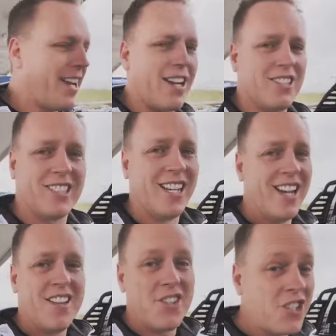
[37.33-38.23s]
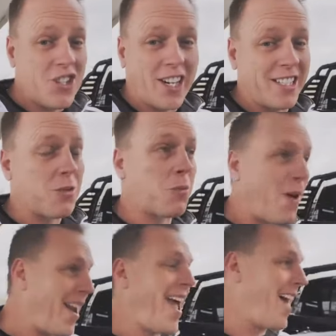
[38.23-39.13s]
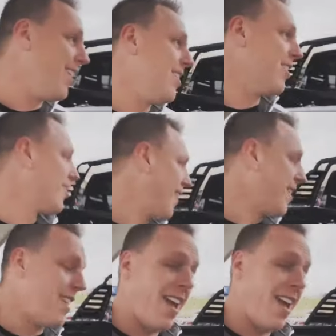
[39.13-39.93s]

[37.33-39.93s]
else, this truck is right at one hundred grand.